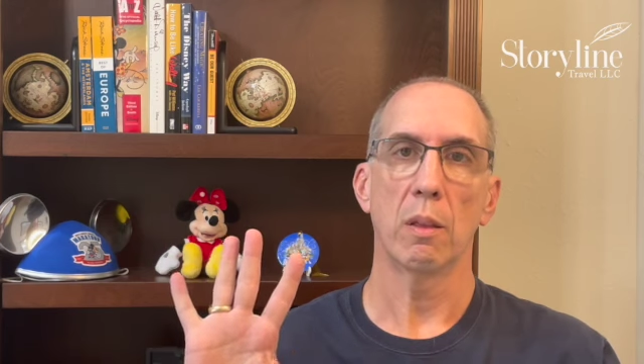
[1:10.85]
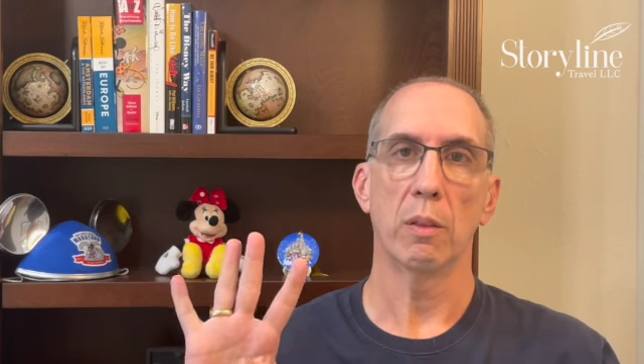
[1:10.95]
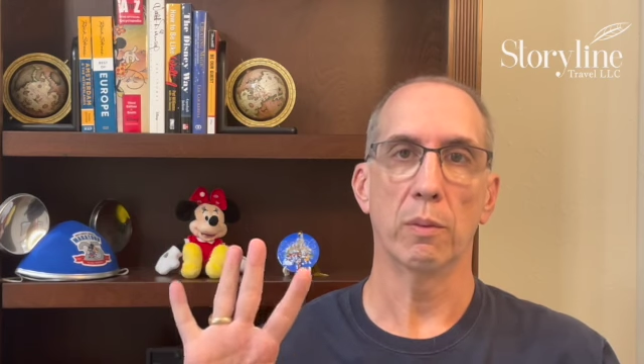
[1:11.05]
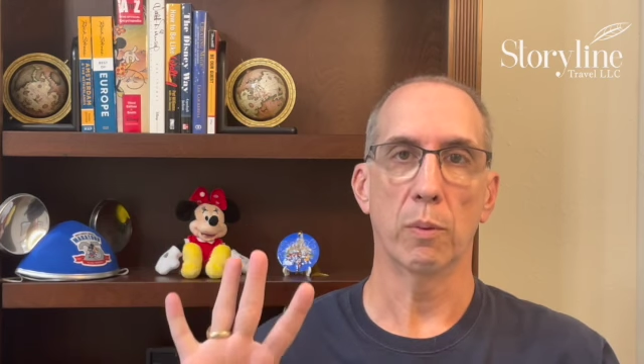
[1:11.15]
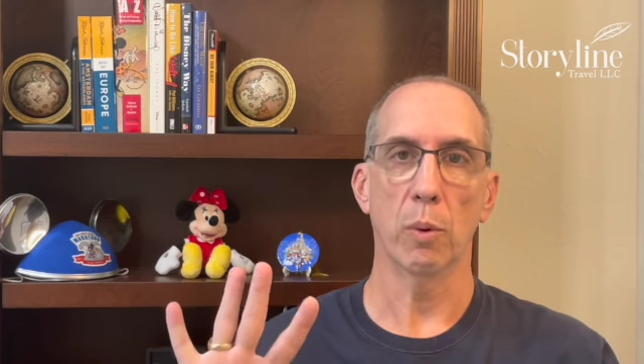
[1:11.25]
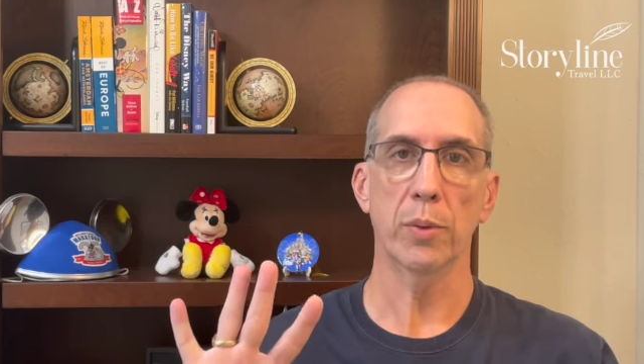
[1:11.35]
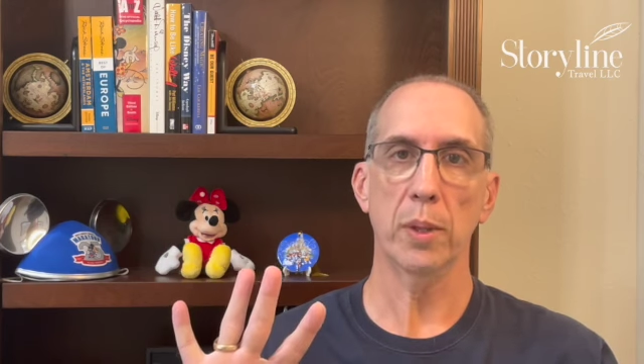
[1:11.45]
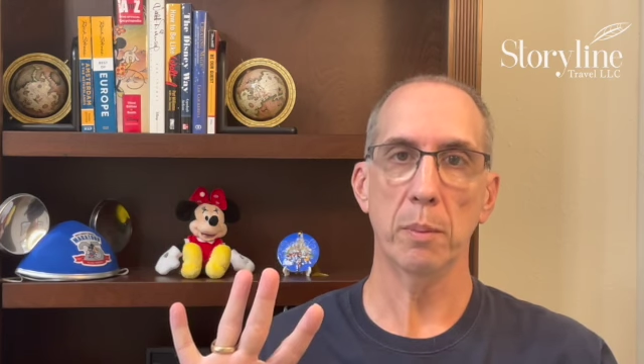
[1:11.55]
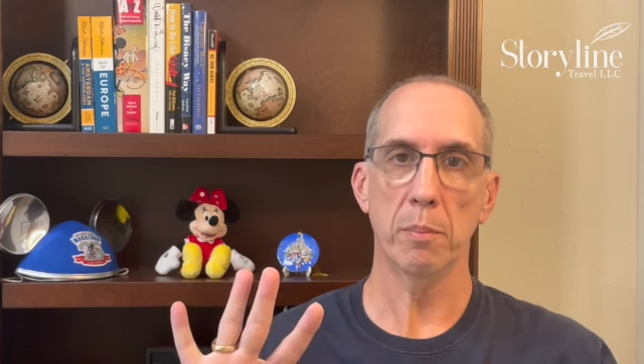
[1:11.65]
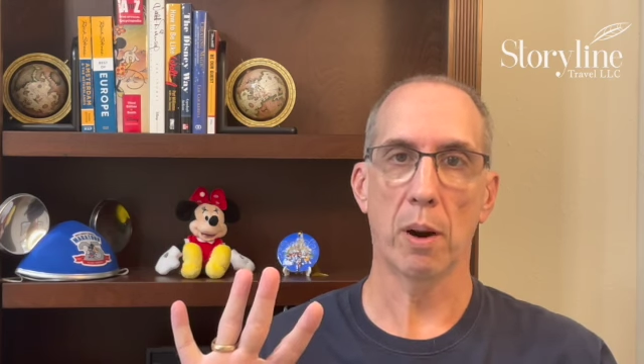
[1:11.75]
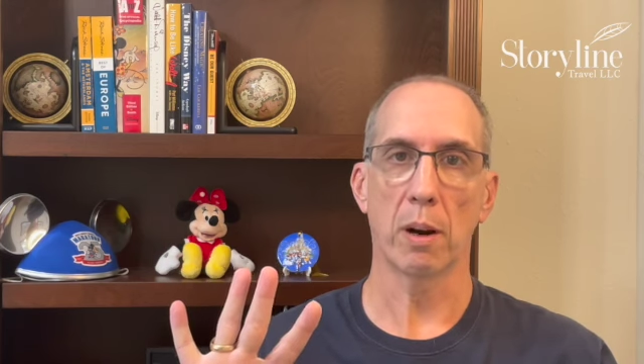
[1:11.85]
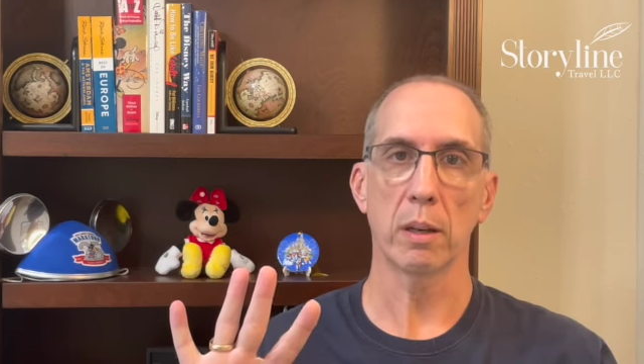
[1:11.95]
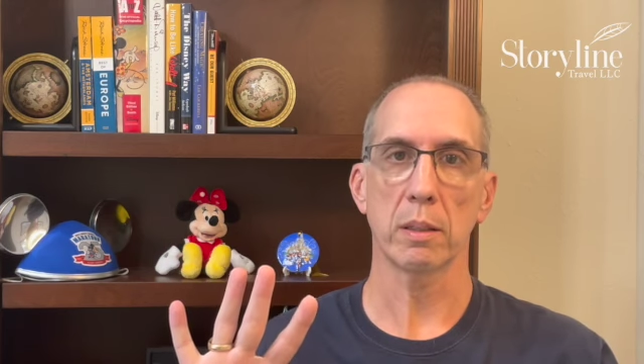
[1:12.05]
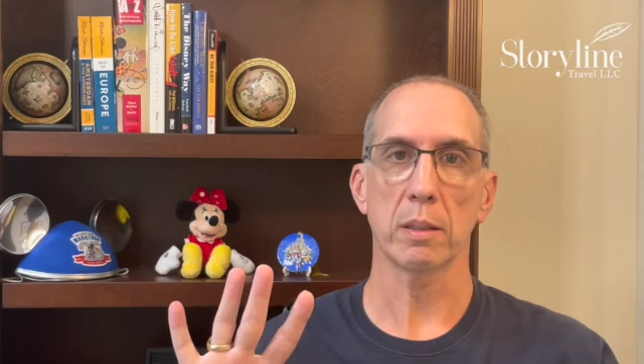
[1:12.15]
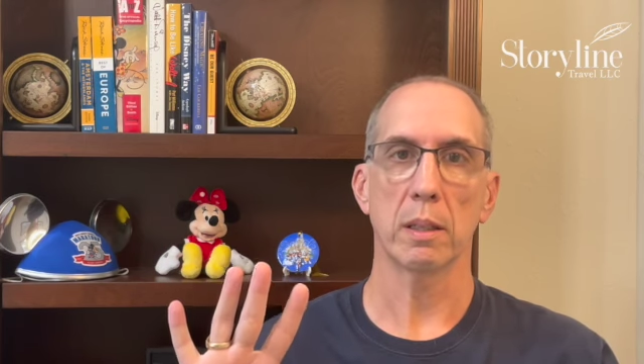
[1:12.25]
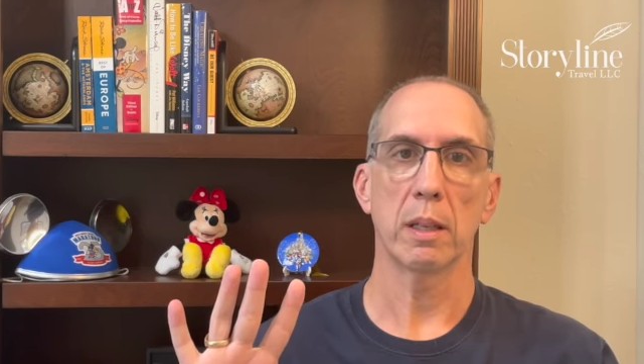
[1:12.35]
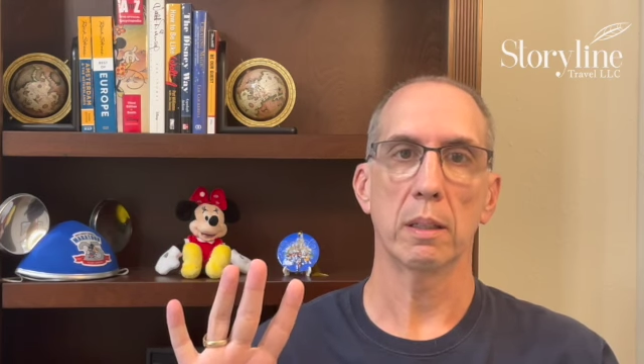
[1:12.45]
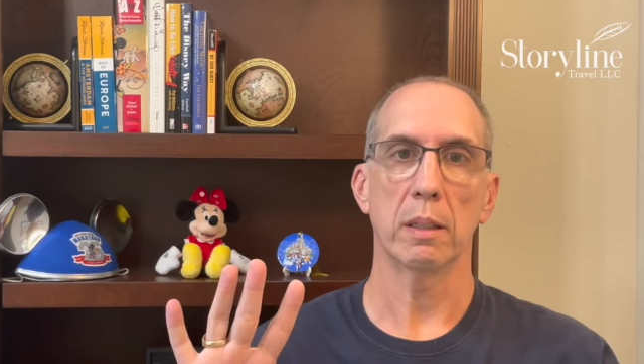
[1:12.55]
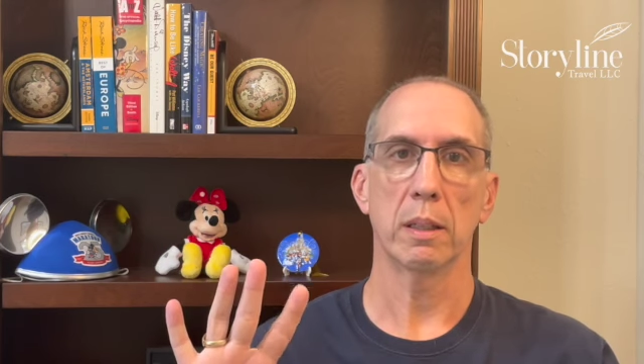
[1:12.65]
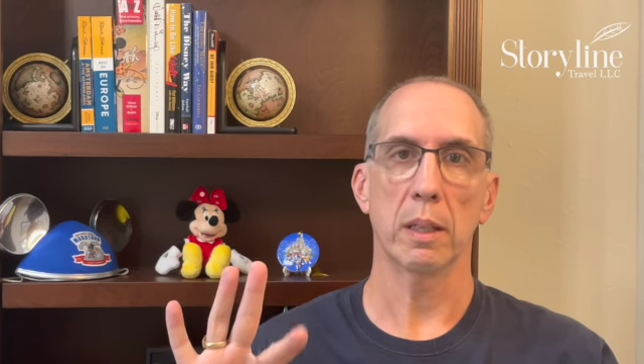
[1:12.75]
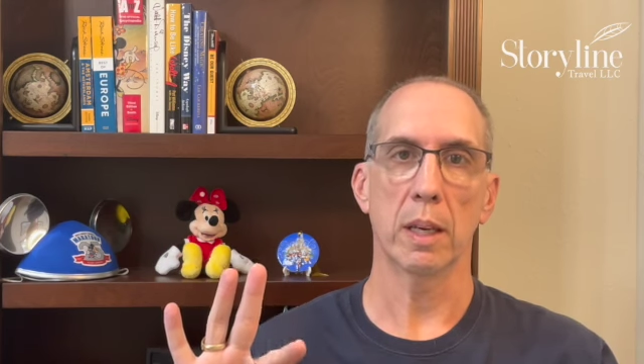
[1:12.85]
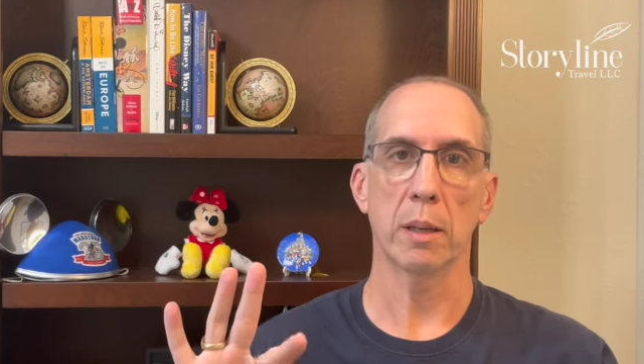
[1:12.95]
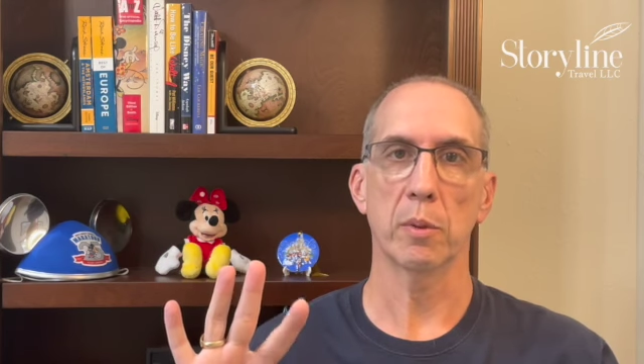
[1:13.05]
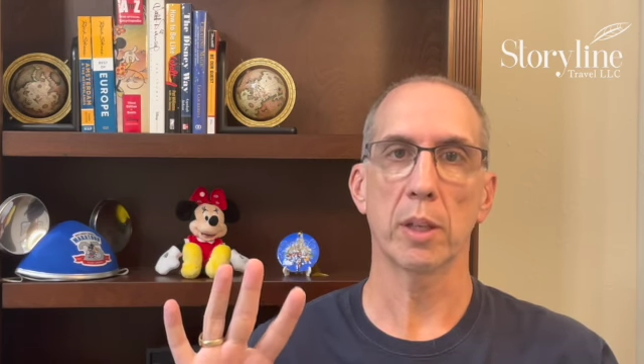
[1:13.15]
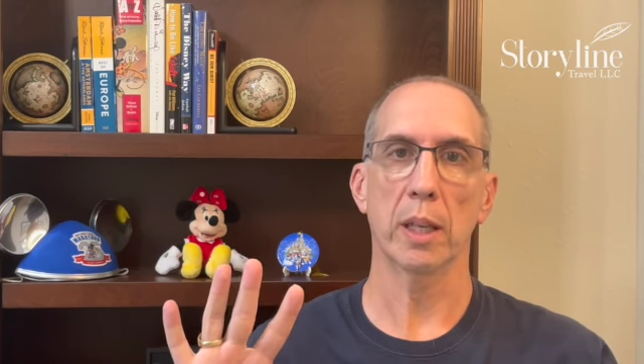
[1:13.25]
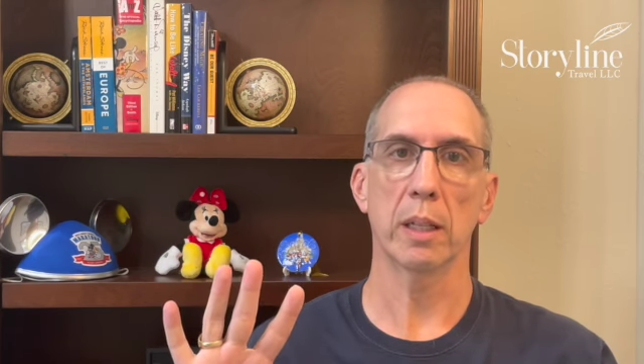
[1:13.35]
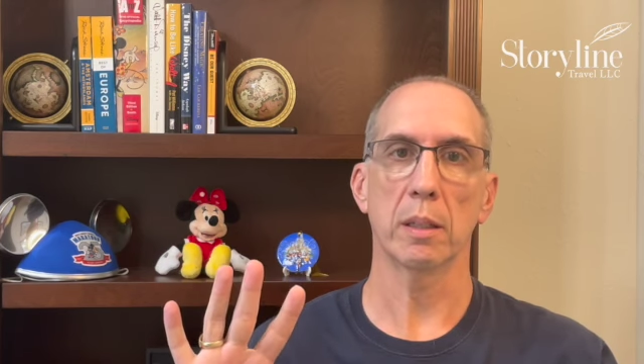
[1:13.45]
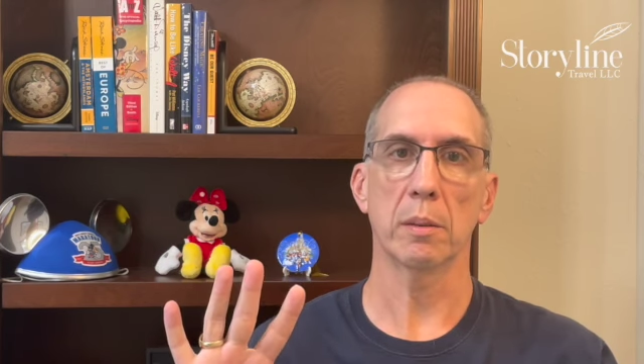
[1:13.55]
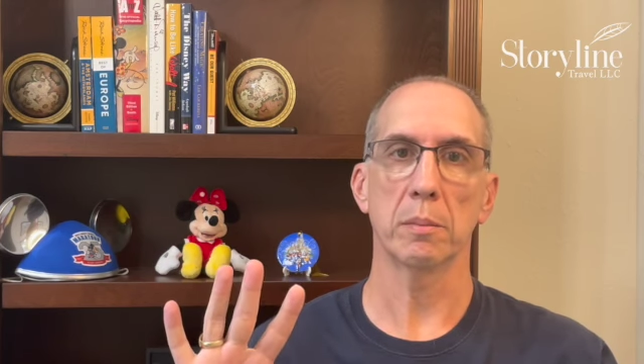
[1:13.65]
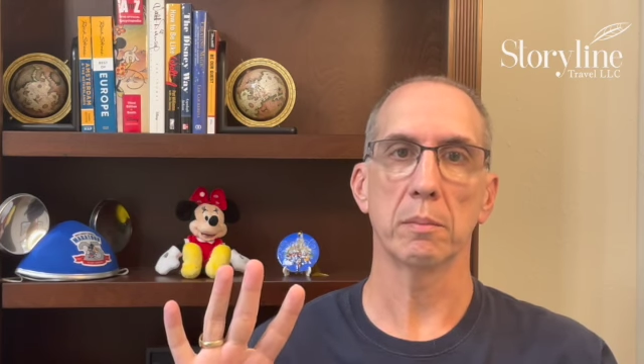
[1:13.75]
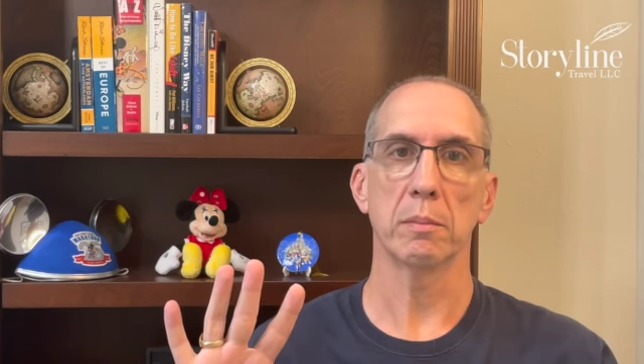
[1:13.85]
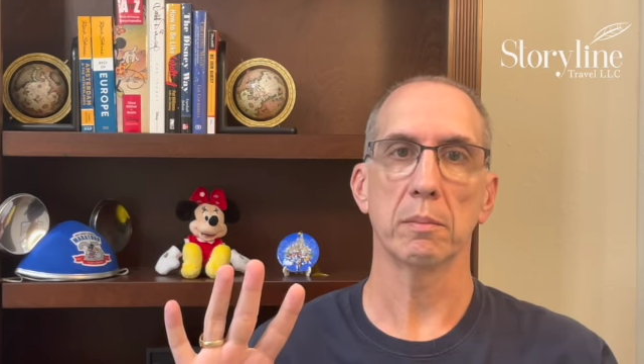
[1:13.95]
The 4 theme parks, Animal Kingdom,